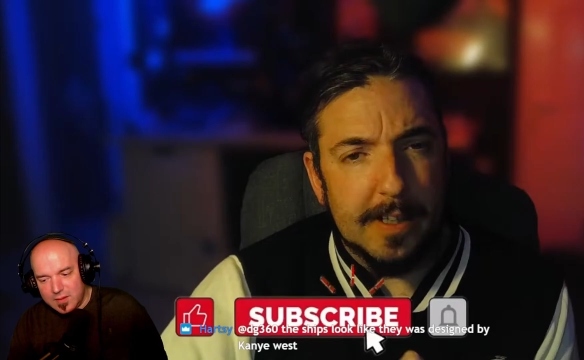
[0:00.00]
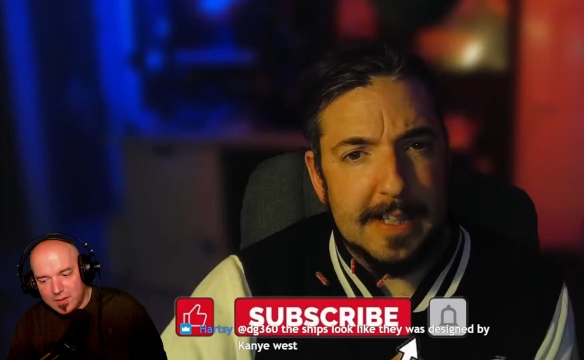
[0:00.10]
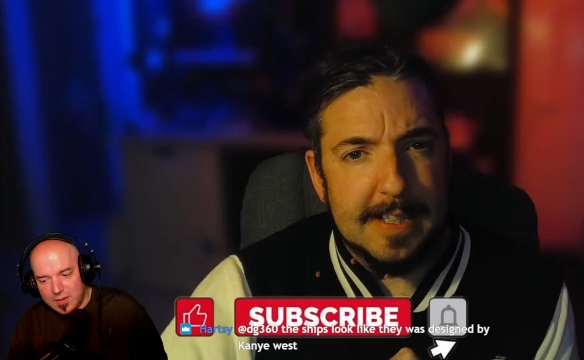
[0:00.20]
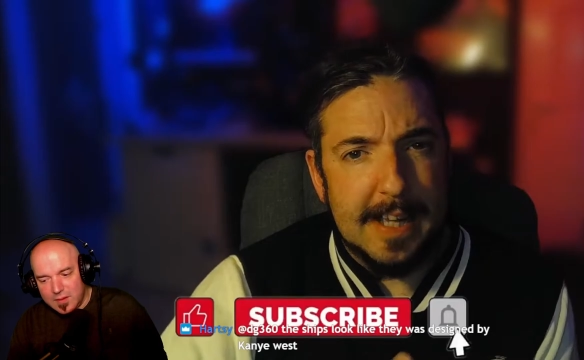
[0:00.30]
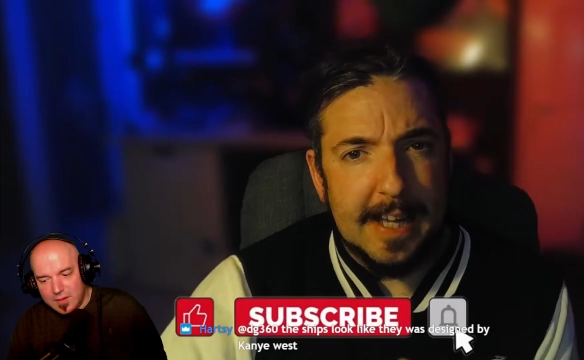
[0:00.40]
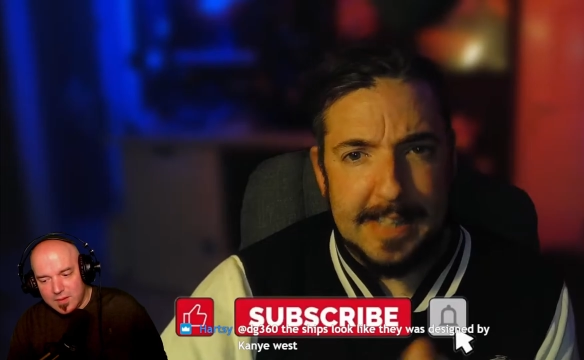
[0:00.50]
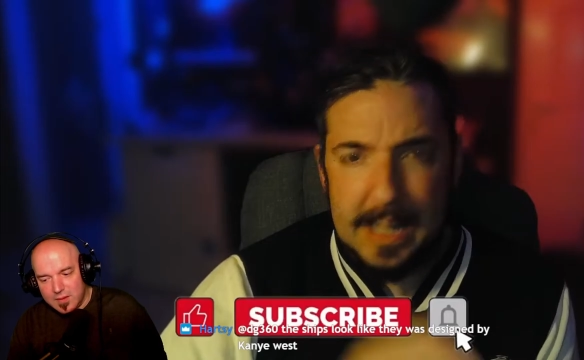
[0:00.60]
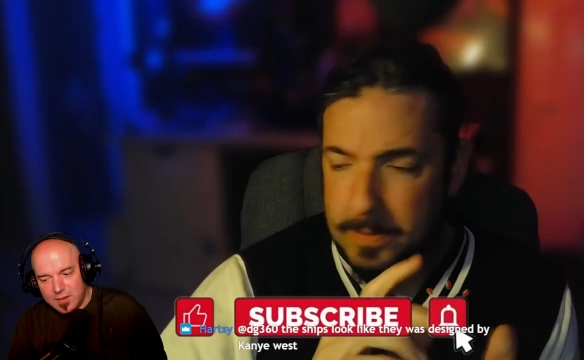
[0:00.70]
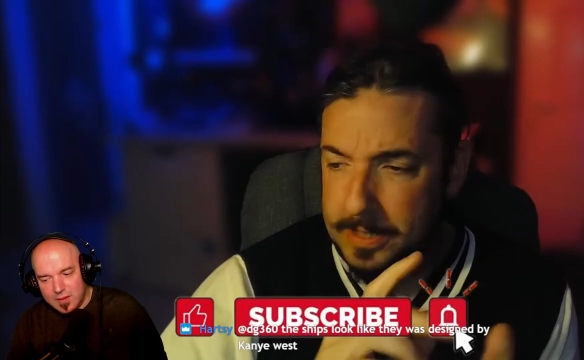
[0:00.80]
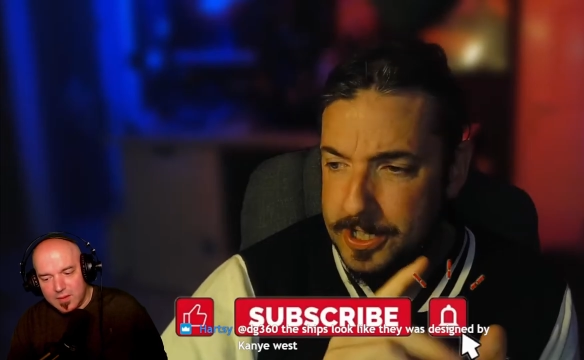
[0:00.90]
Speaker 1: of Elite. And
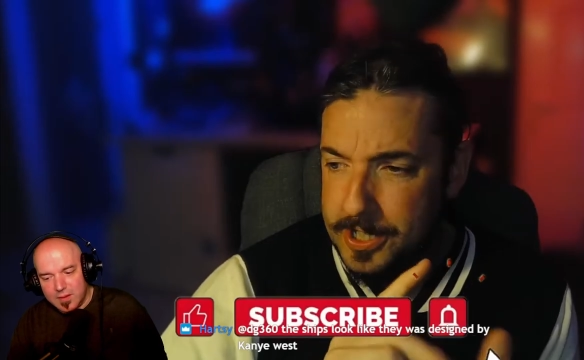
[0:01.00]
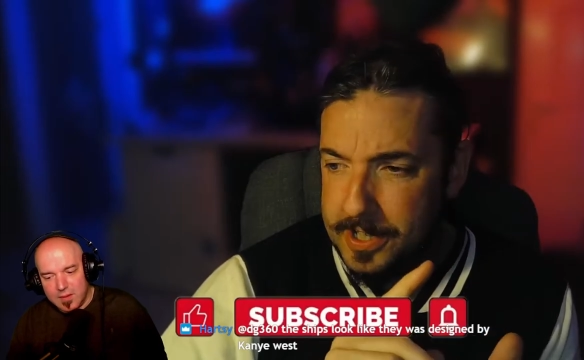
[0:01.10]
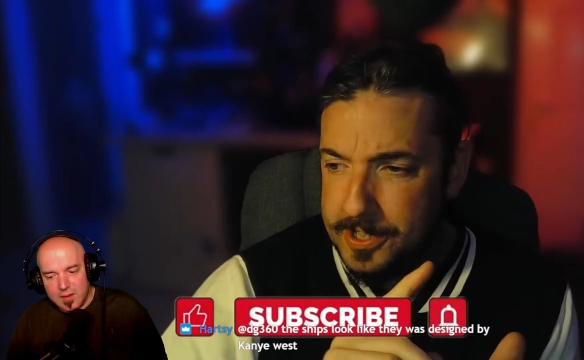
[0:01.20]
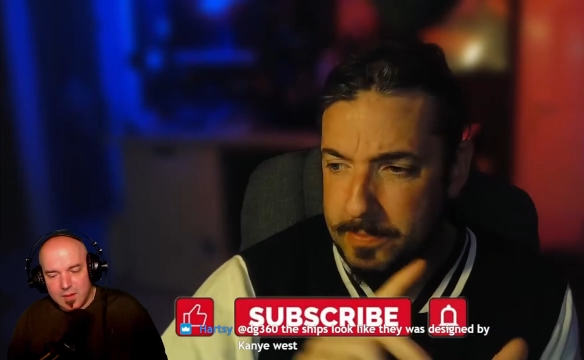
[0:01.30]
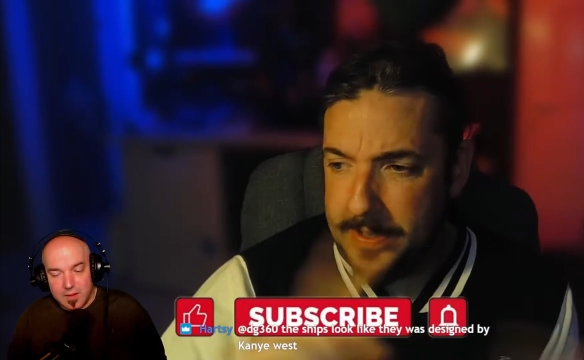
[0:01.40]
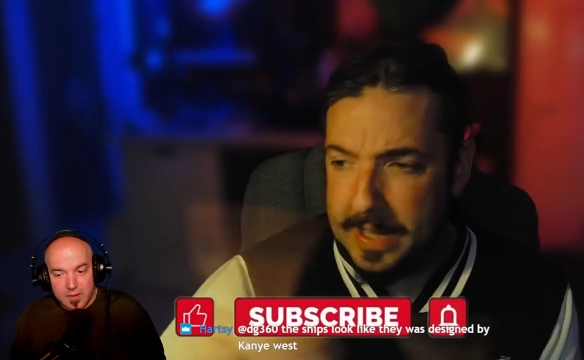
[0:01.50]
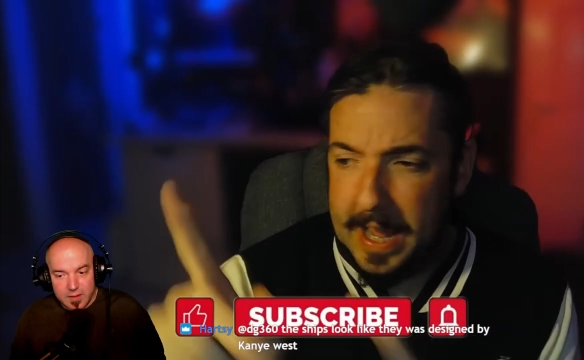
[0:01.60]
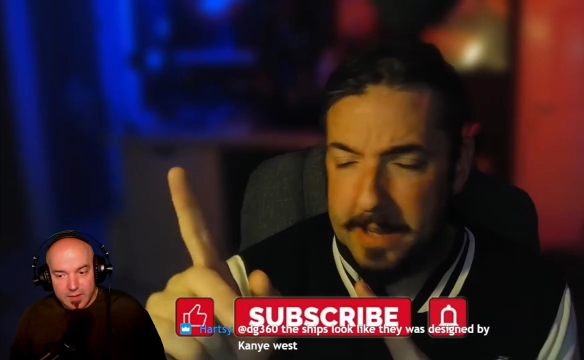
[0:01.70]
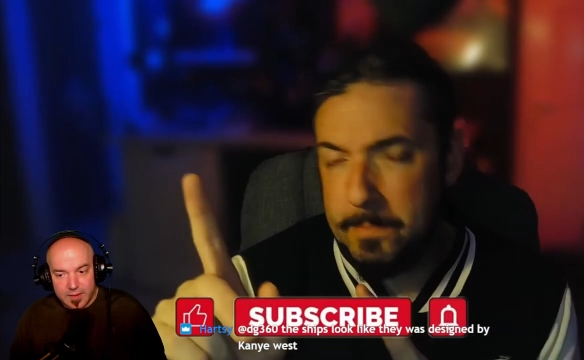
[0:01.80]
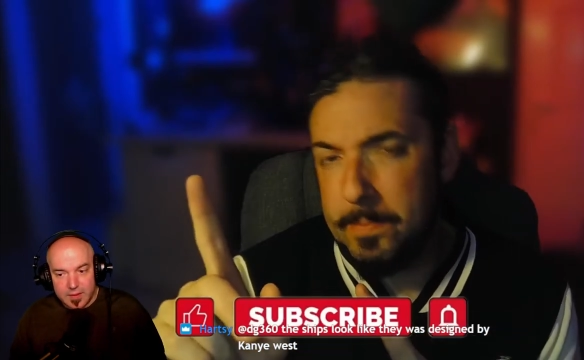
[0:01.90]
now I'm going to show you some
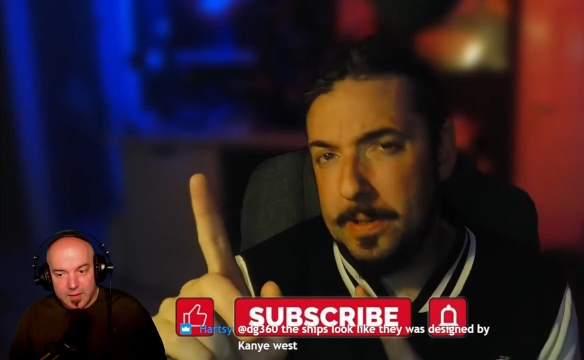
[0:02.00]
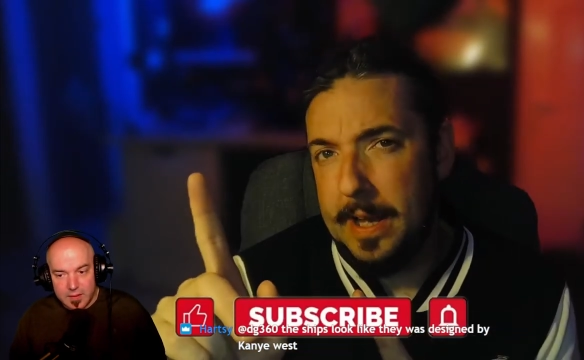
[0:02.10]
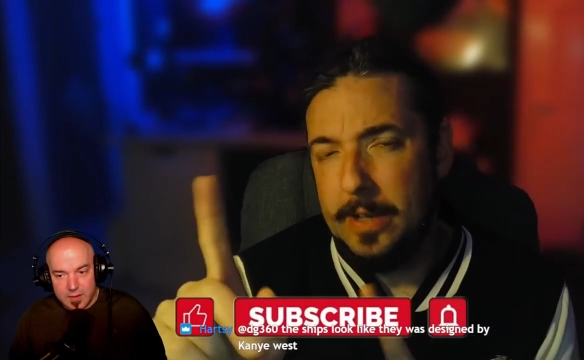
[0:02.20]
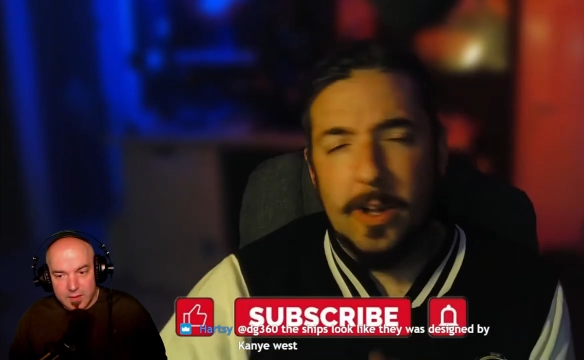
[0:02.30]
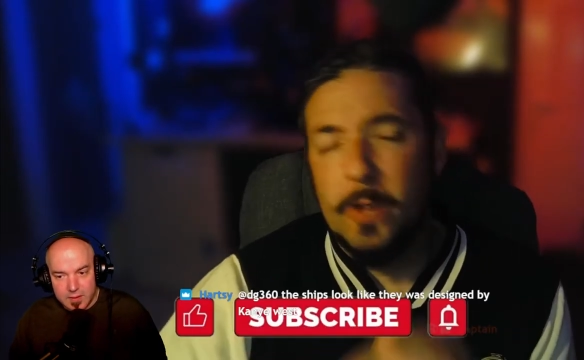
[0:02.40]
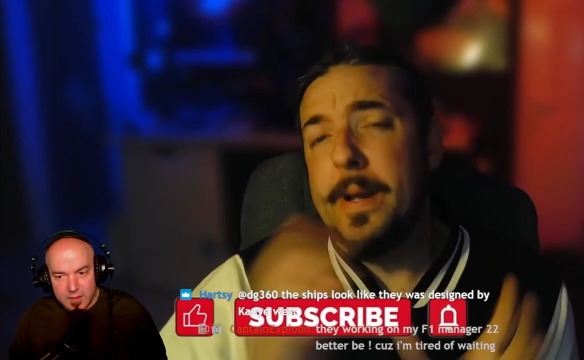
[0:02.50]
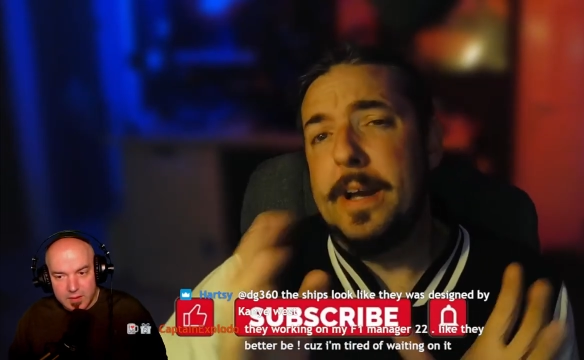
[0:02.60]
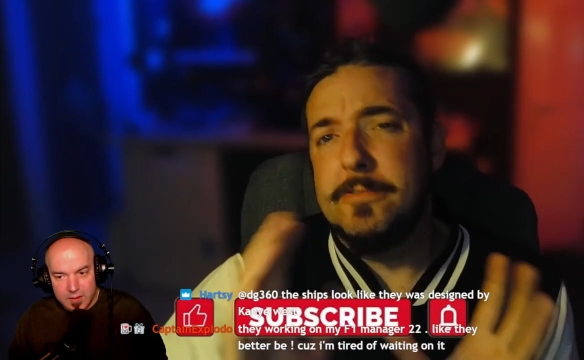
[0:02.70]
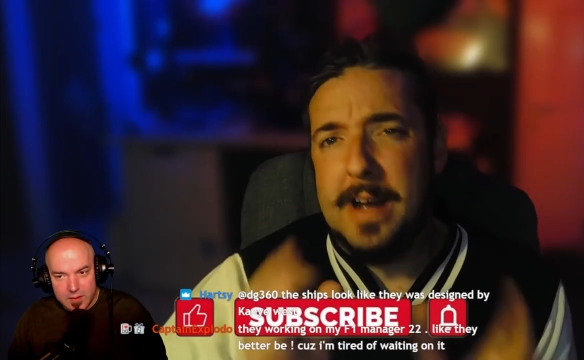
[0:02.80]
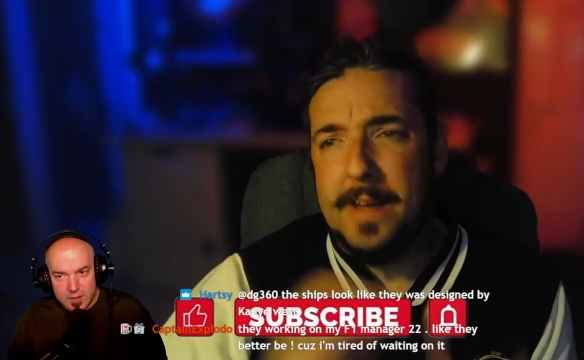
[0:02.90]
gameplay,
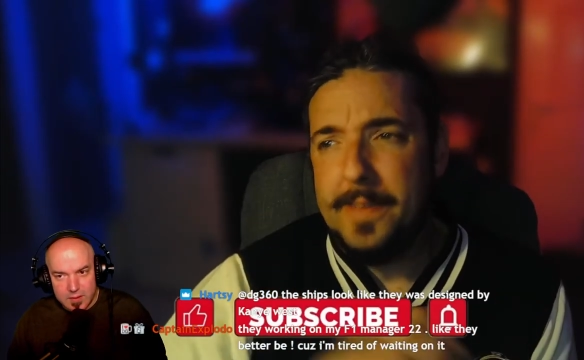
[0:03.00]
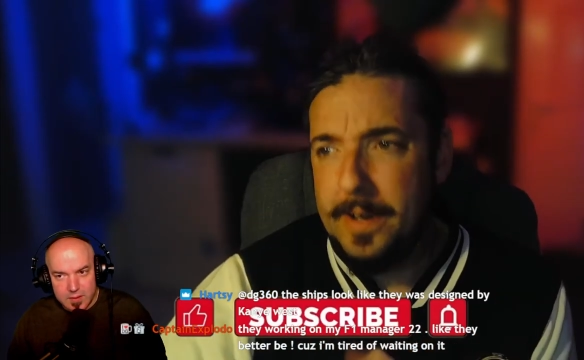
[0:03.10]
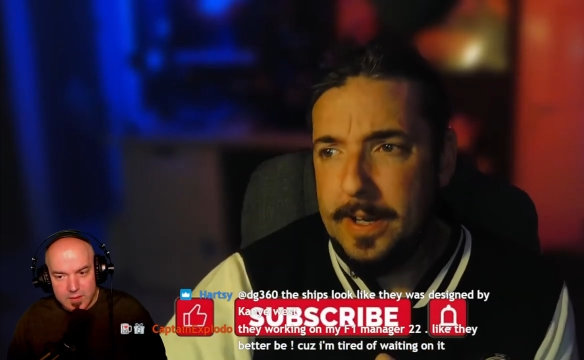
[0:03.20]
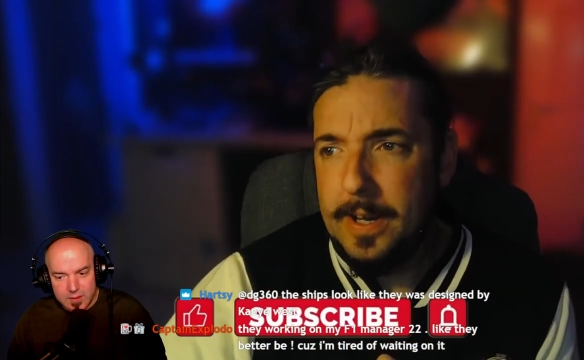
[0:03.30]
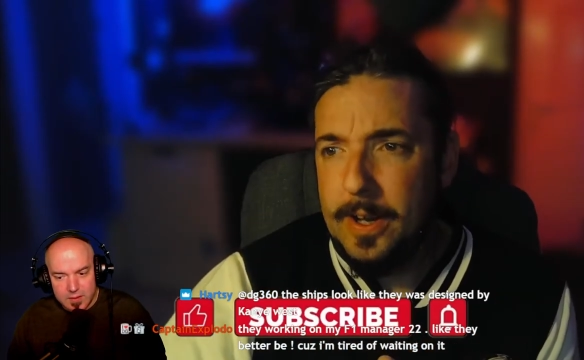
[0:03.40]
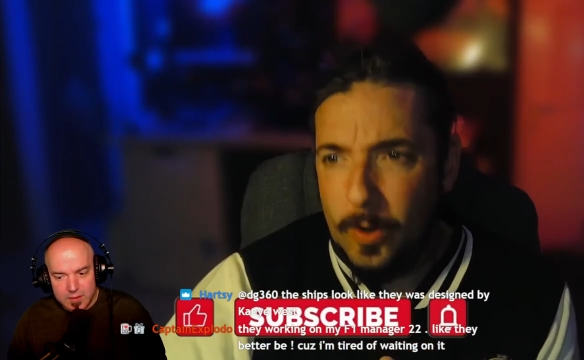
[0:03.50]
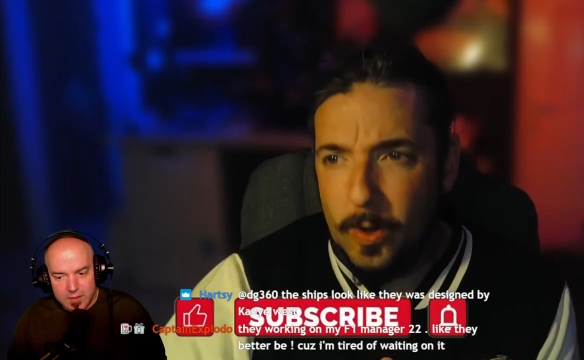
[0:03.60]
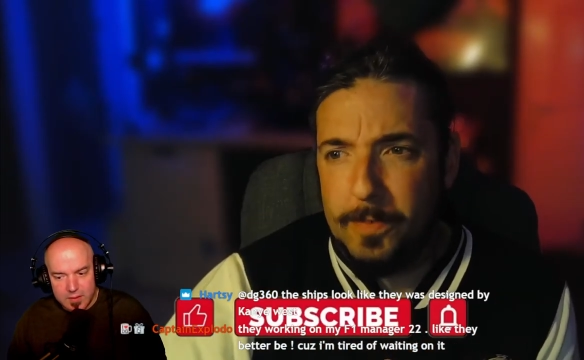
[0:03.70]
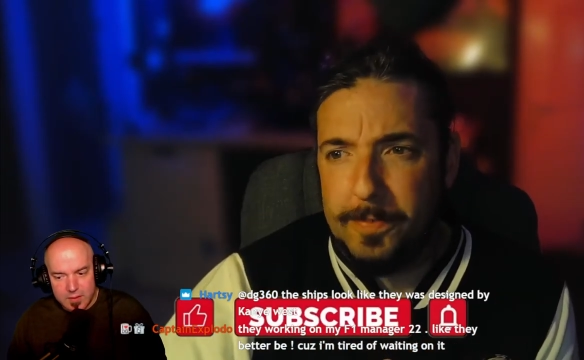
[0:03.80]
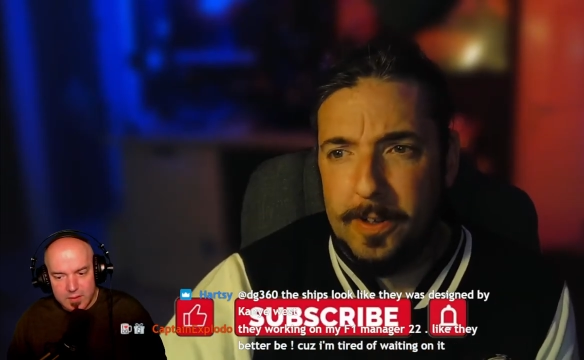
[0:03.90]
albeit rather
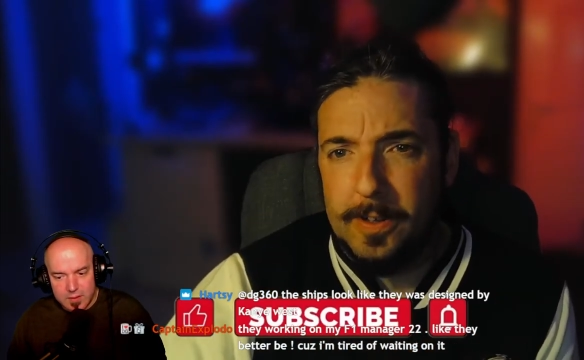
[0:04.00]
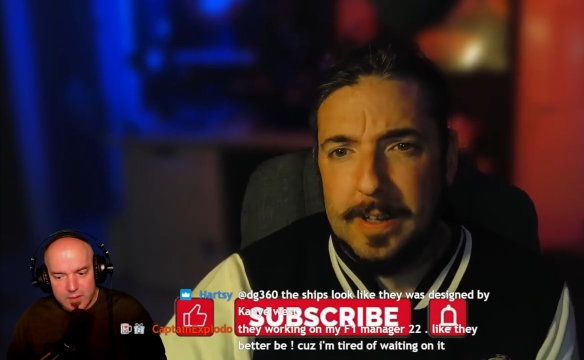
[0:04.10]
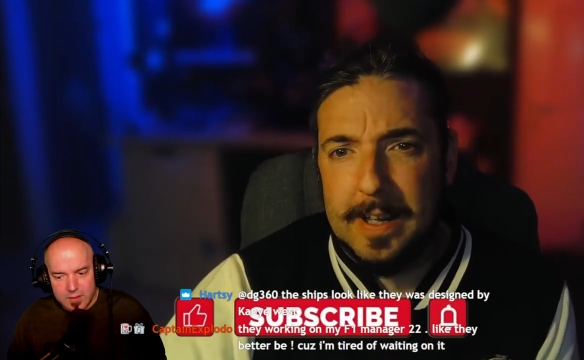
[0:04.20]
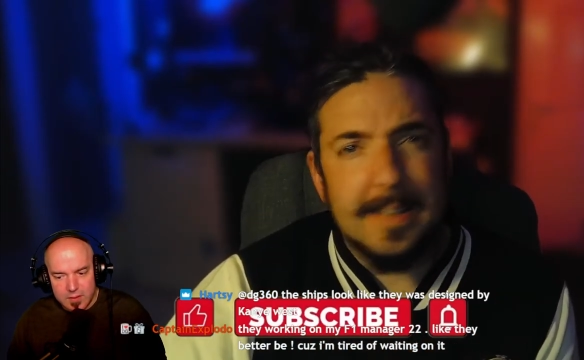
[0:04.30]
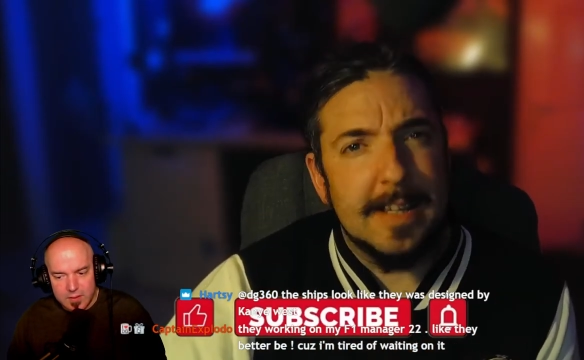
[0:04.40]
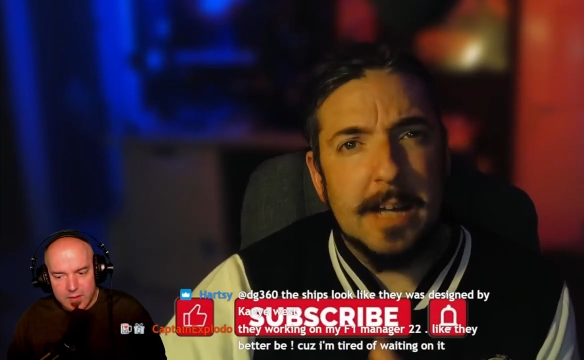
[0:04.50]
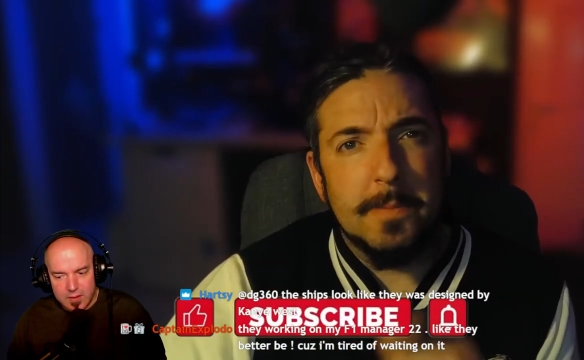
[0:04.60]
awful as